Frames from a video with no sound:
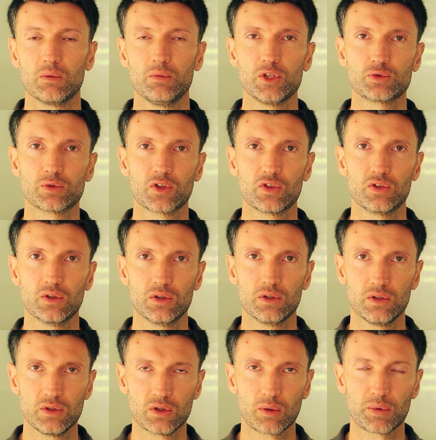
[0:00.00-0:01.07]
which was the
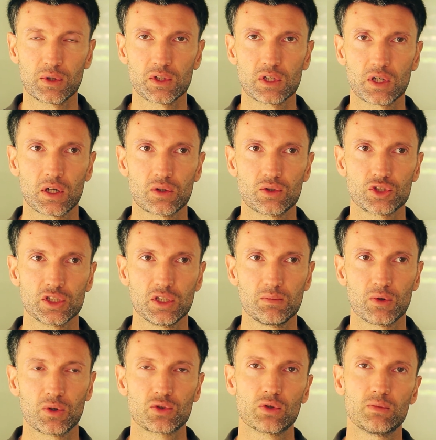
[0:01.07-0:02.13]
European cargo ship
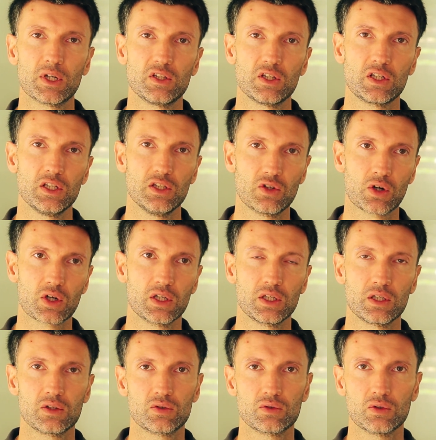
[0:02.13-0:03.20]
automatically
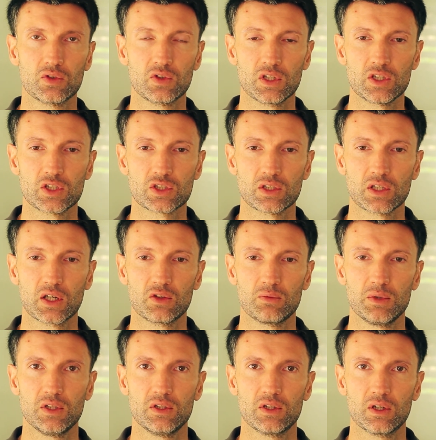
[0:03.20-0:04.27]
docking to the station, has
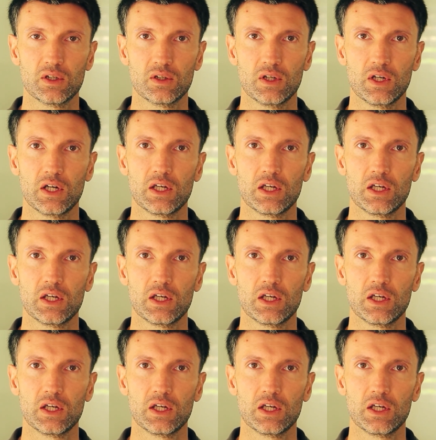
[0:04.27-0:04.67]
been